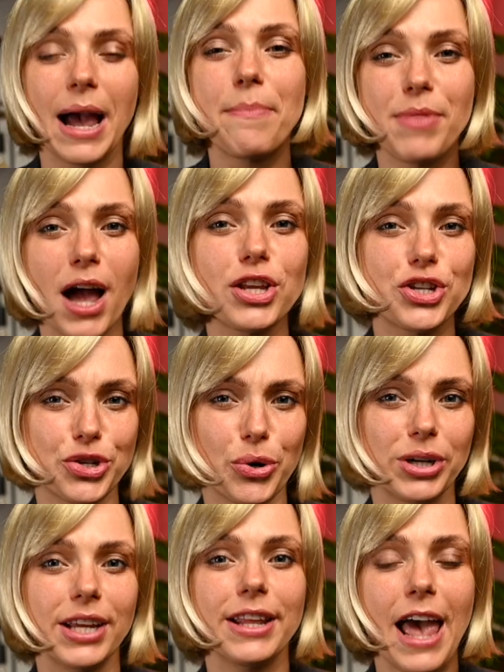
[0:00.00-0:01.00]
I'm not sure
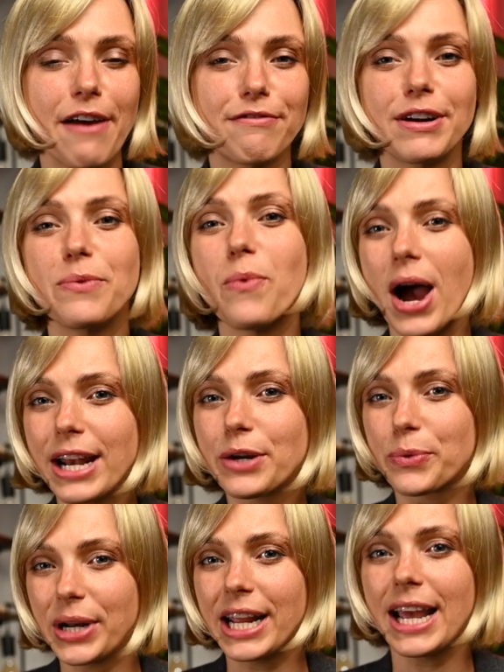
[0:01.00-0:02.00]
that every wine
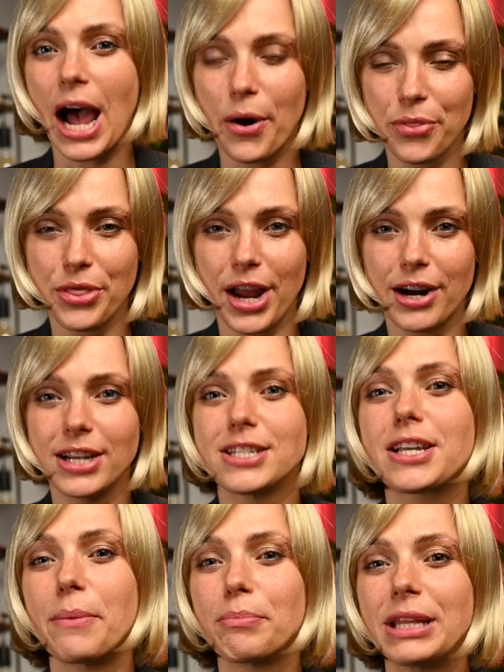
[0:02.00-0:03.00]
critic out there is
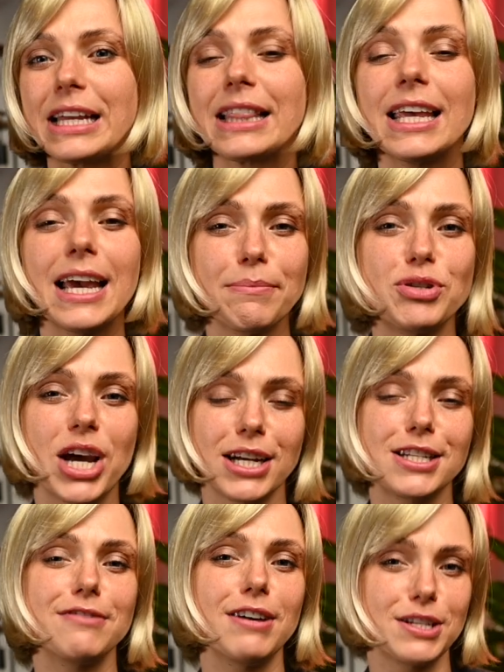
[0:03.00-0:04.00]
completely
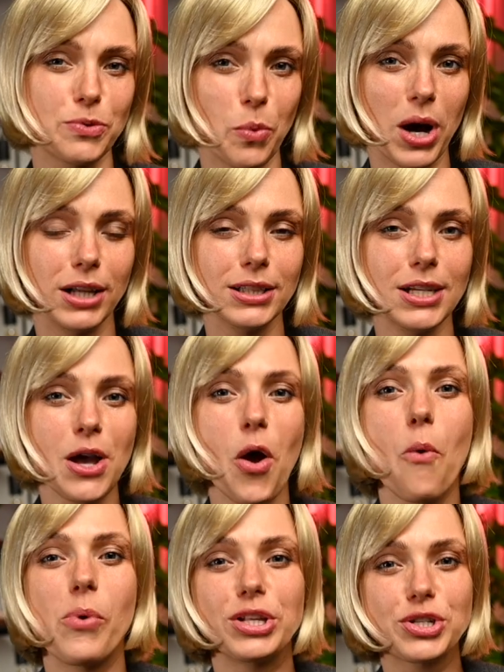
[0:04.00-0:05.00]
objective as well
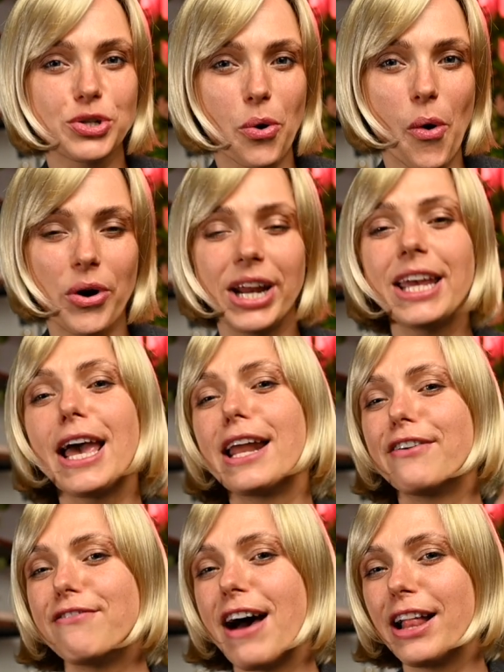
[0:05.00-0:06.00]
when scoring and
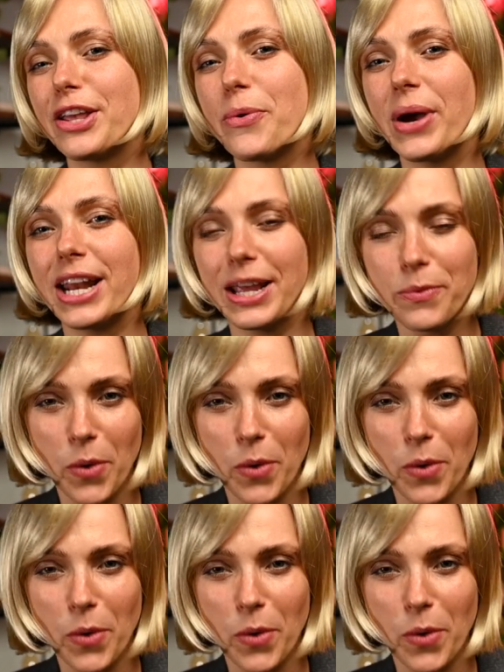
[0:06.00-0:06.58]
evaluating